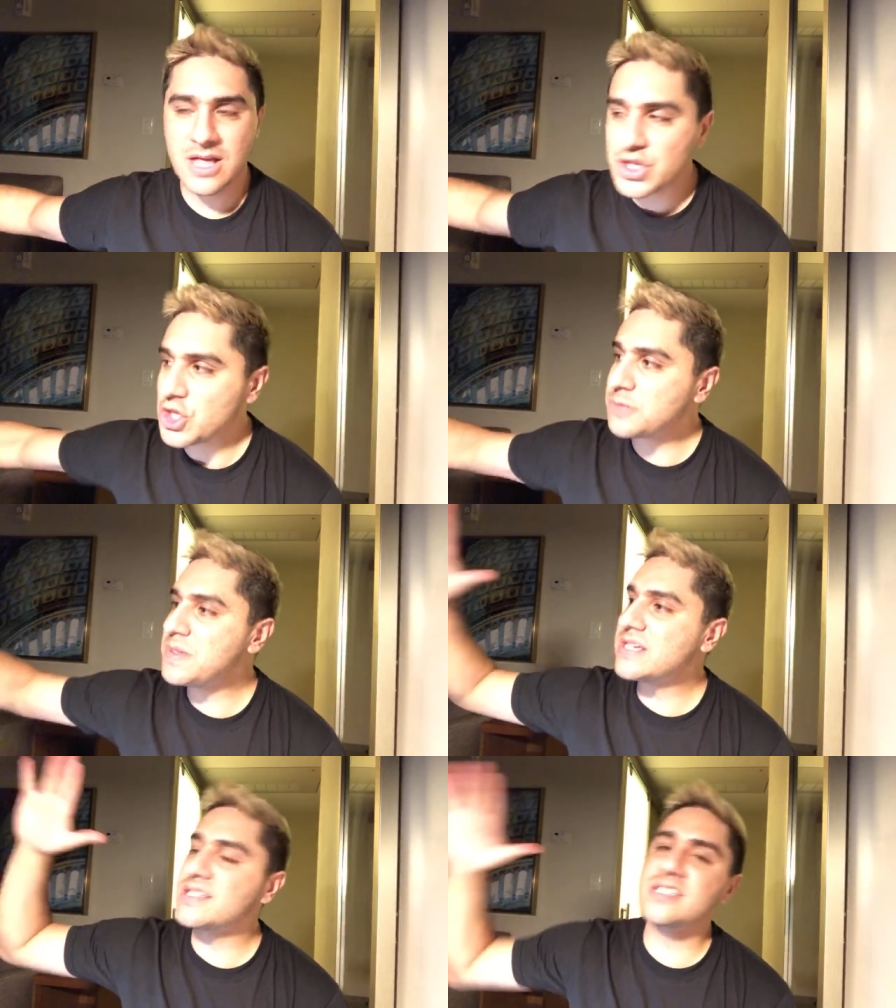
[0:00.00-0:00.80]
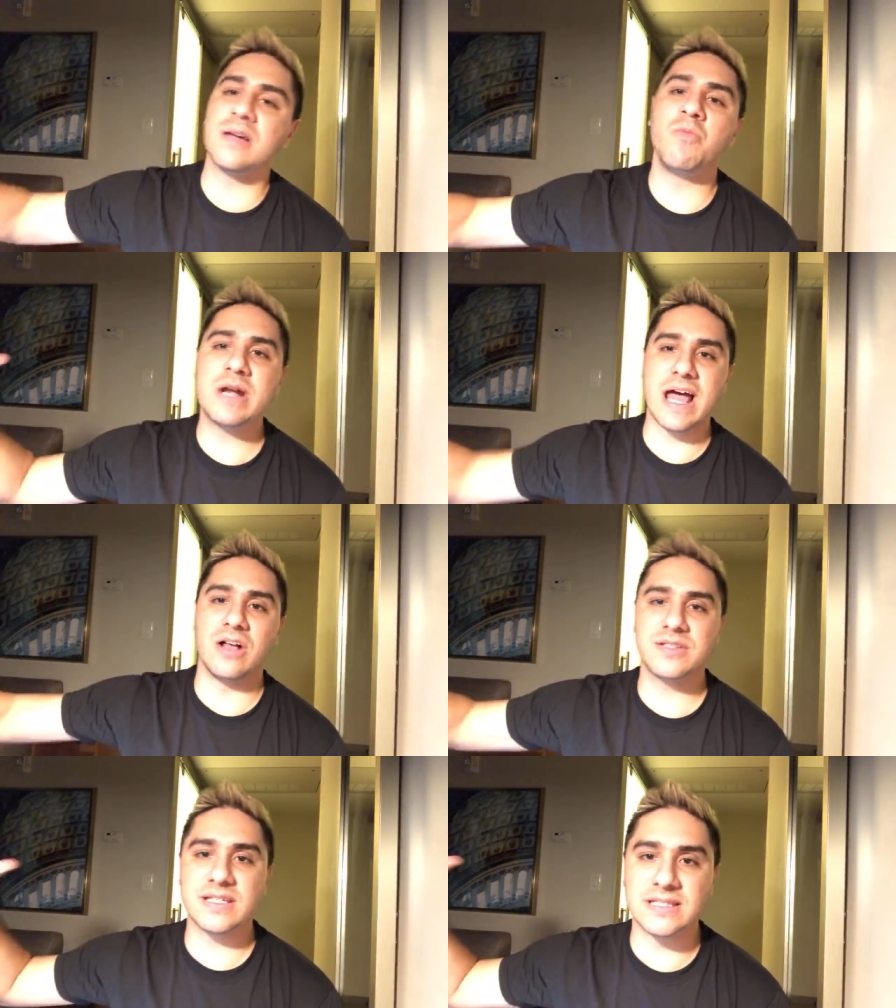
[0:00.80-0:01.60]
Just because someone
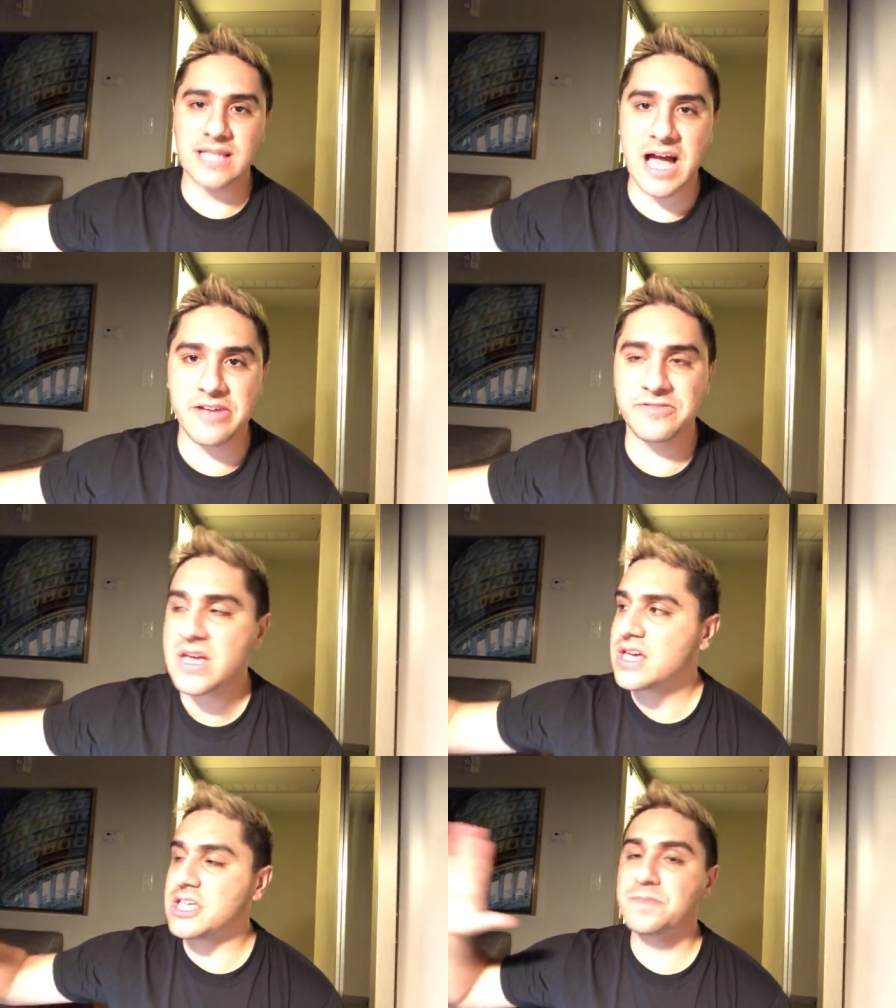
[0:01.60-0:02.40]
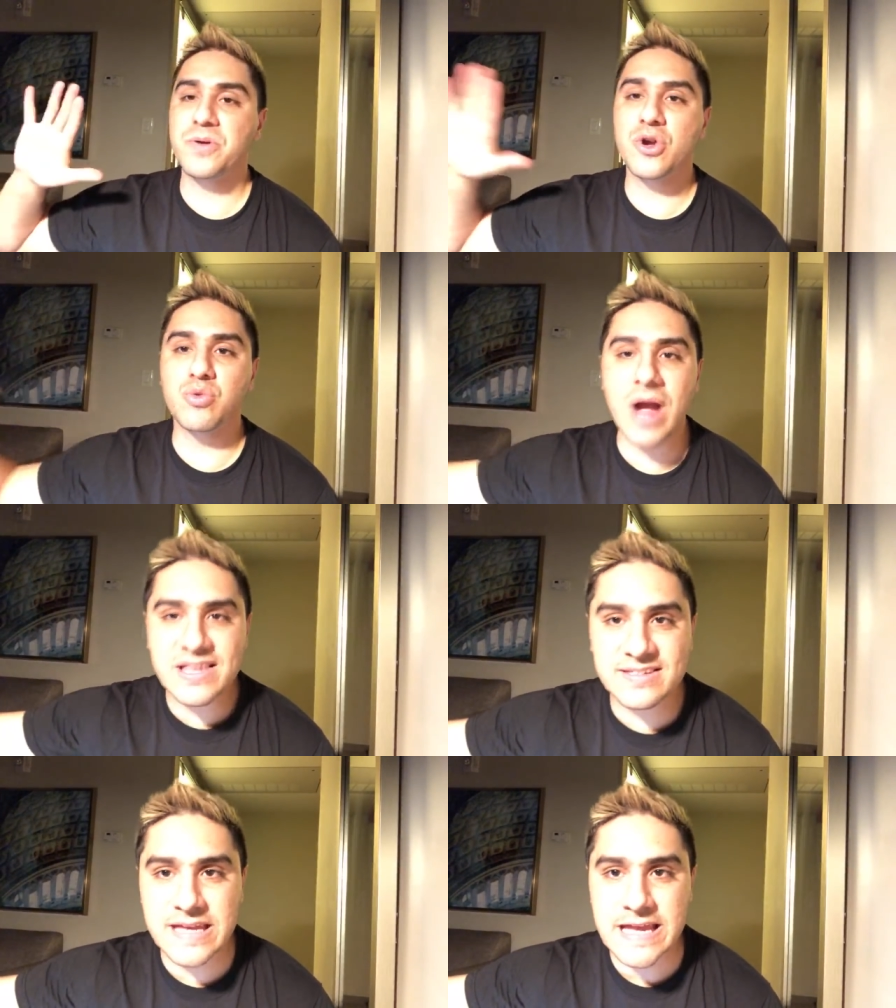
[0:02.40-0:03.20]
else in life is
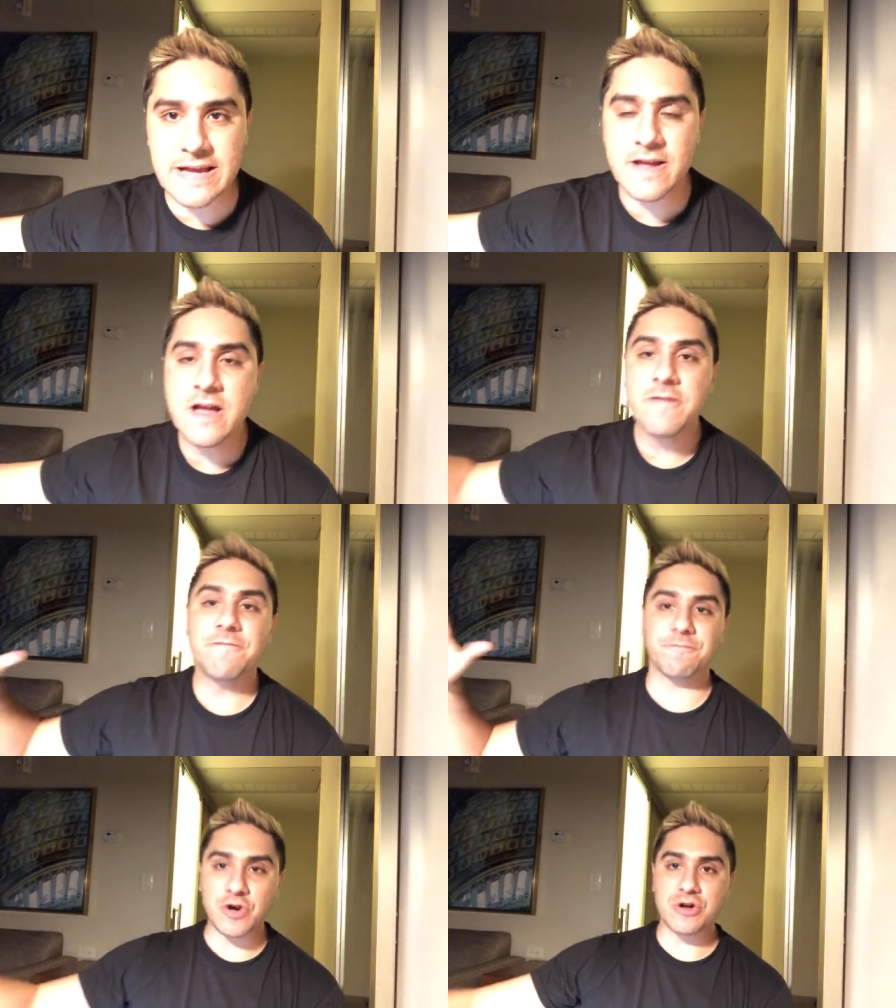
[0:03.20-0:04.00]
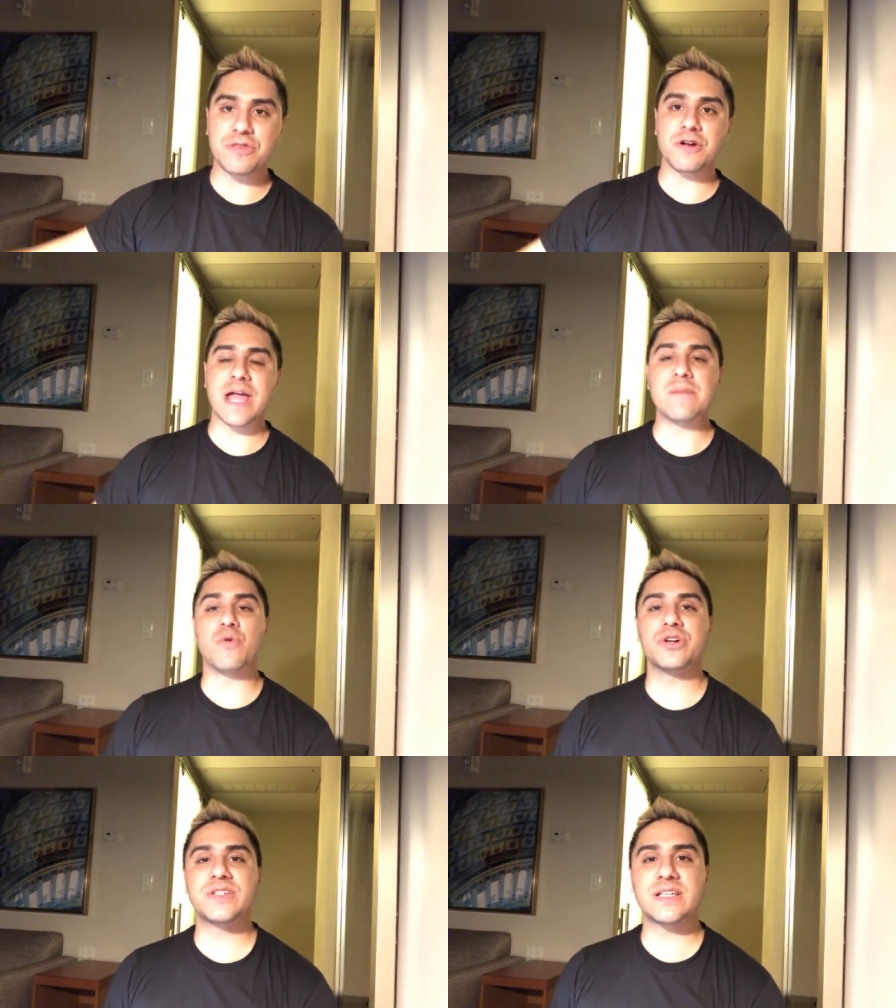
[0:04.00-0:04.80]
progressing further and
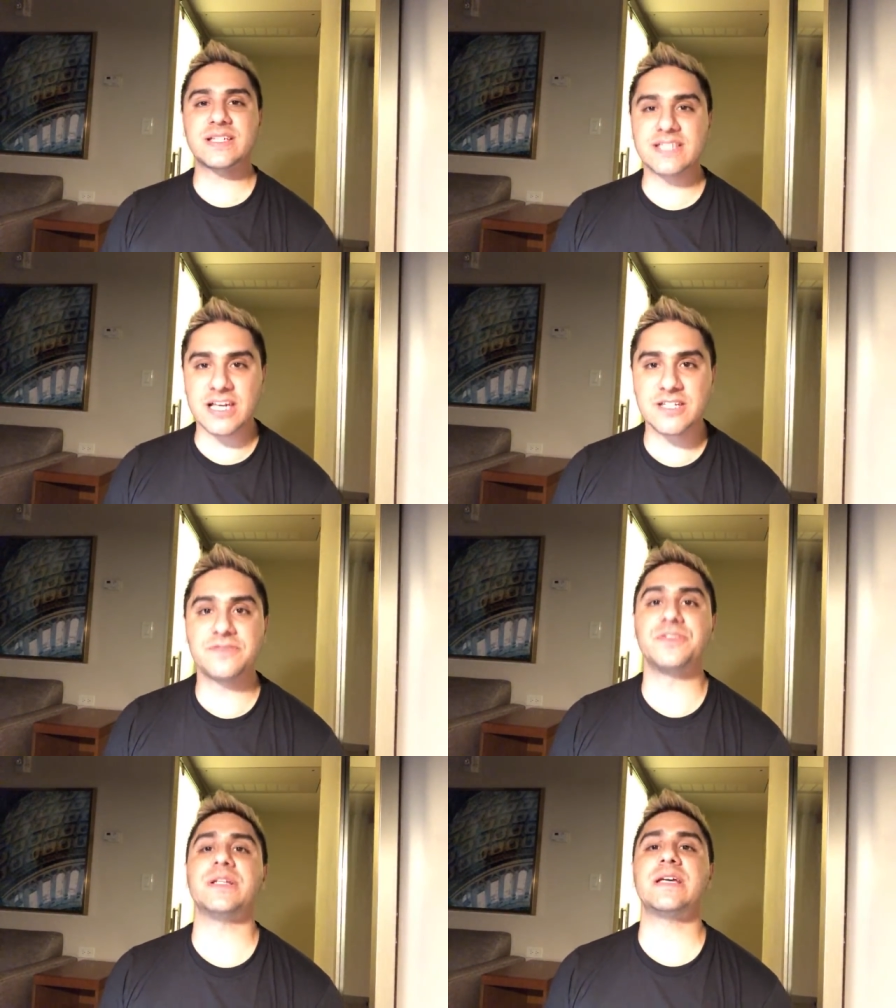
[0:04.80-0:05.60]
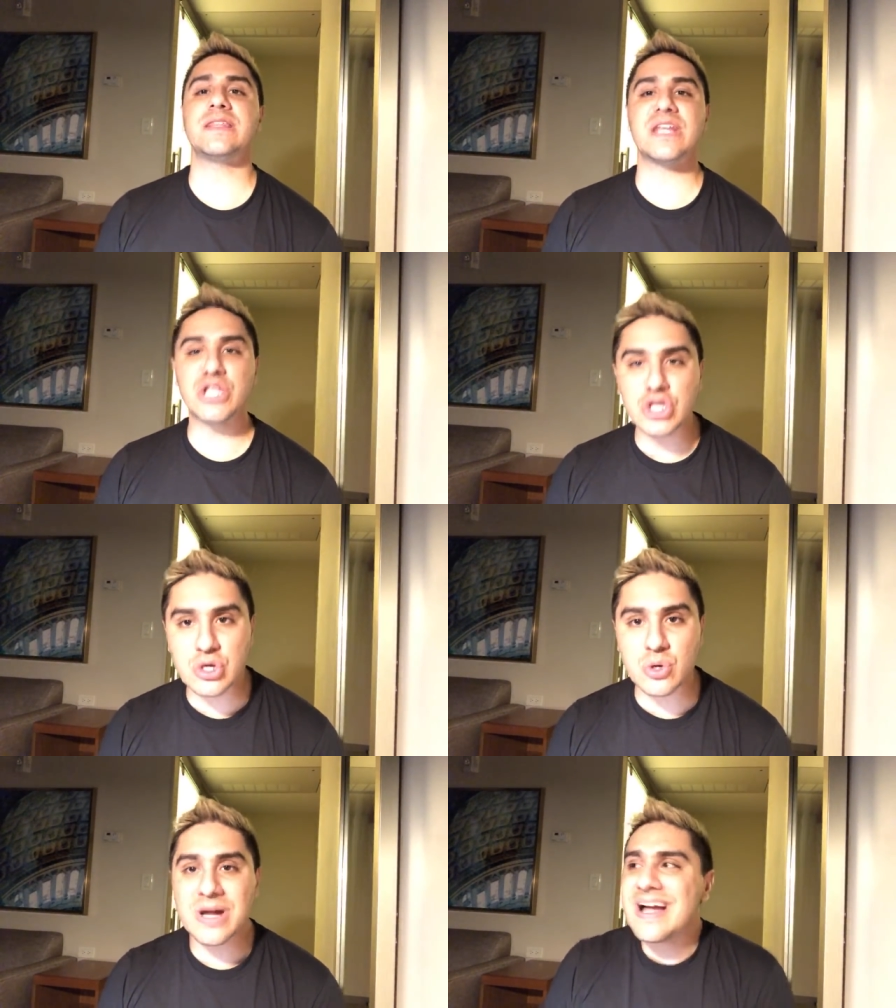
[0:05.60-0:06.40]
more successfully than
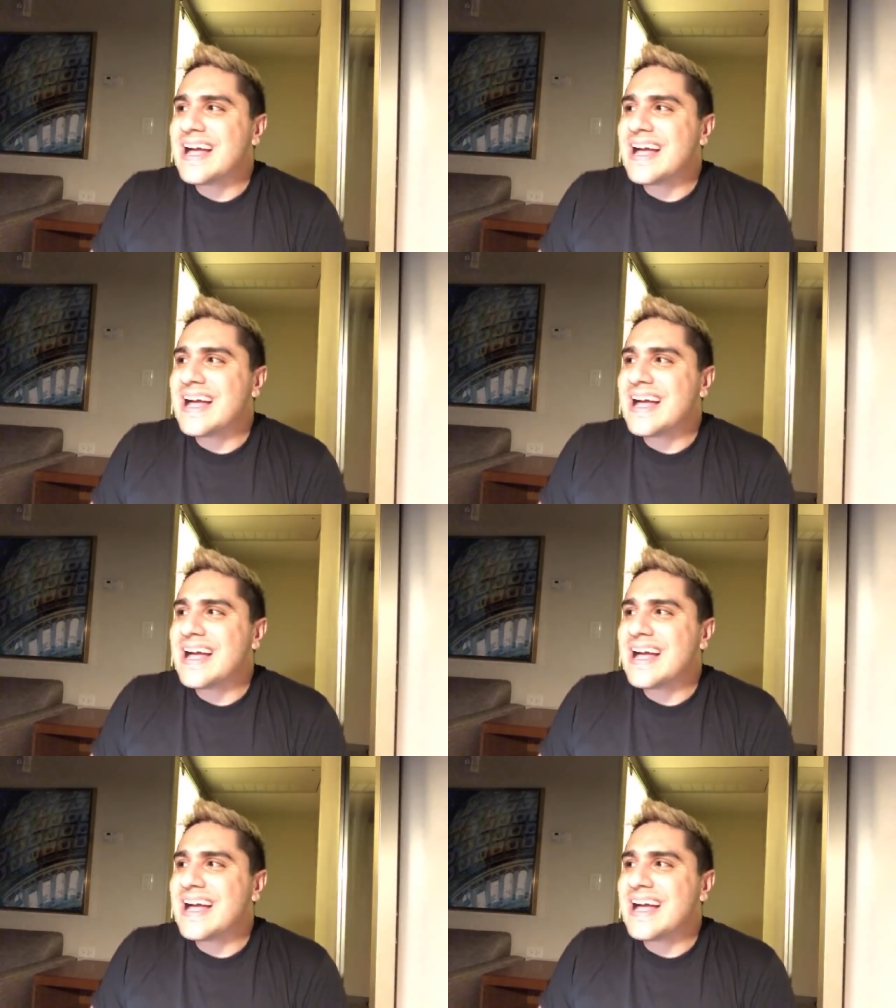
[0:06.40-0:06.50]
you,